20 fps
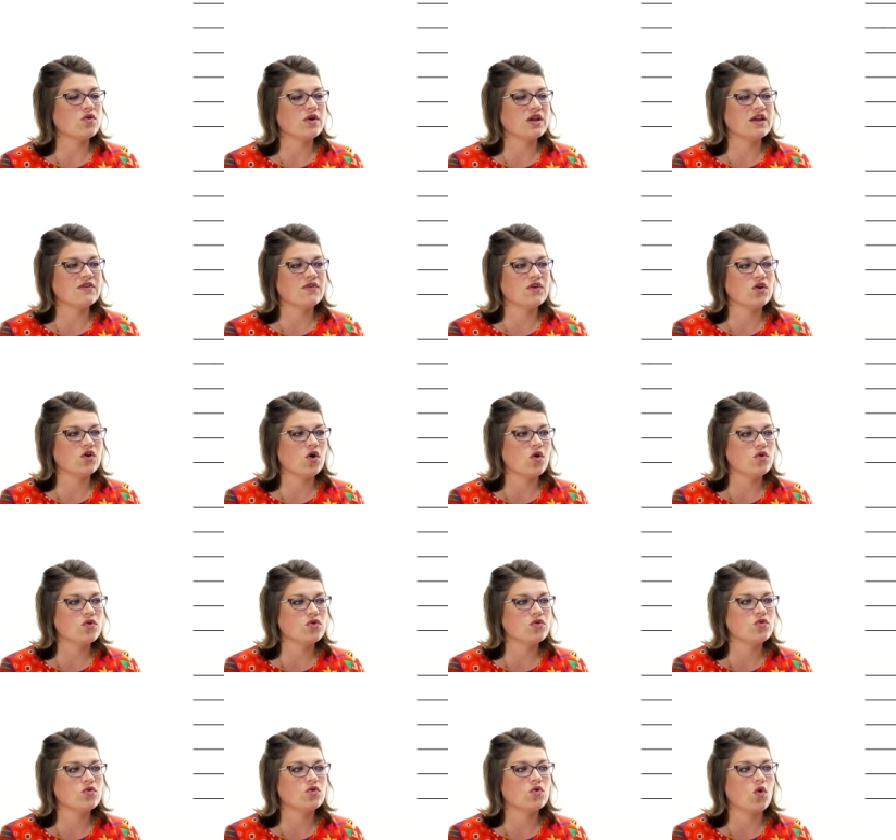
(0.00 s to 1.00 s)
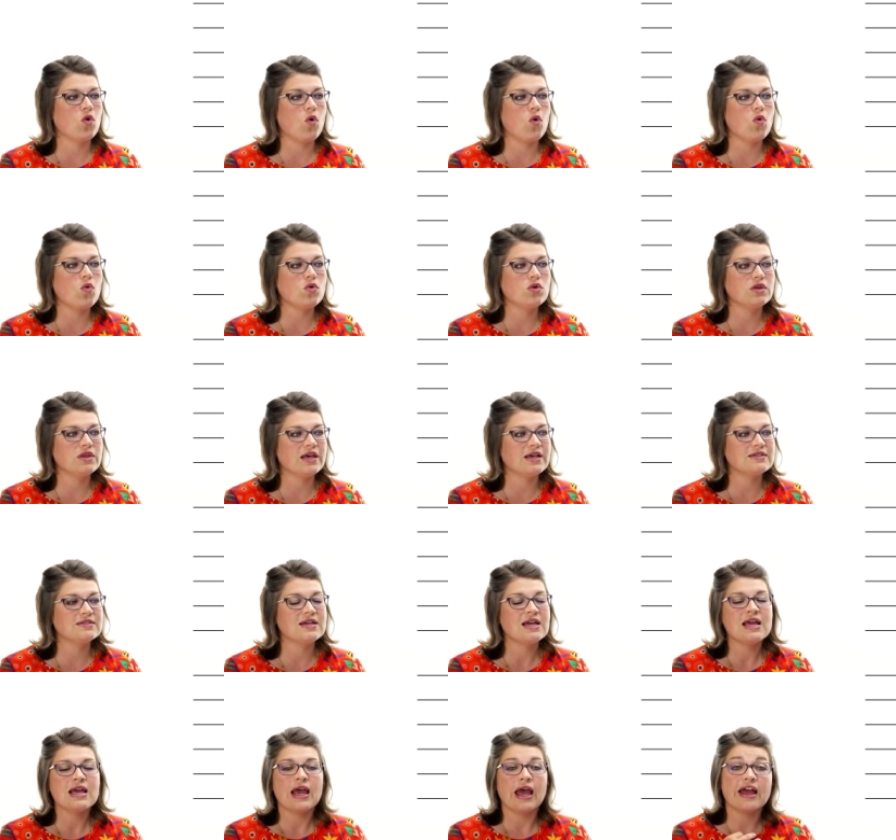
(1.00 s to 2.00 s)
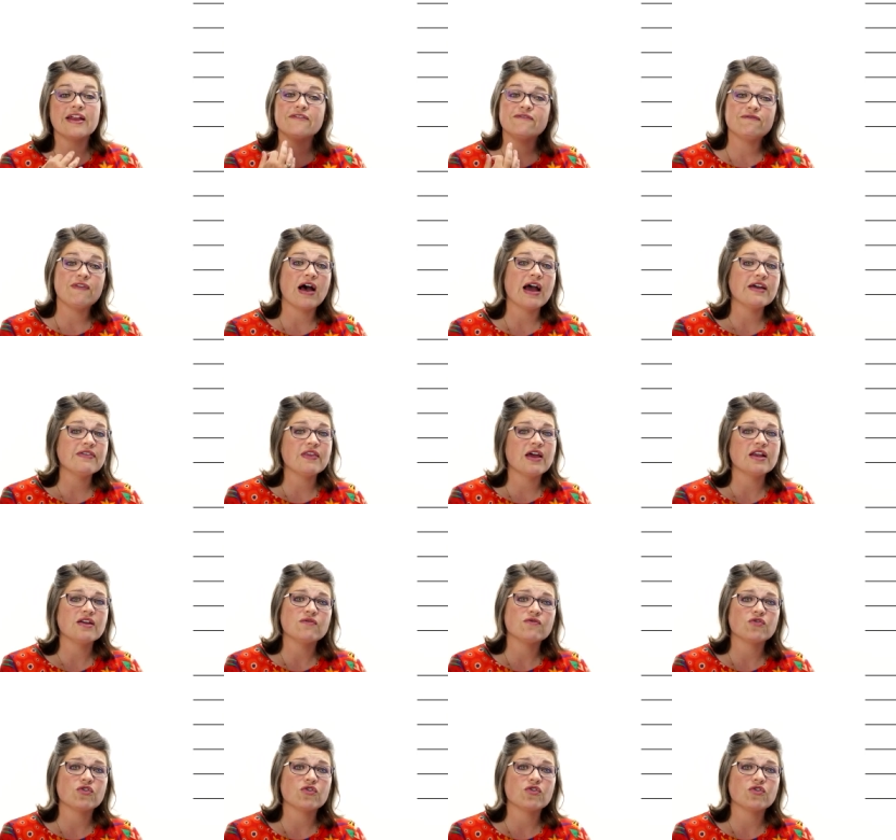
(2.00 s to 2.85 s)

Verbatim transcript: You could even go through the whole list and find that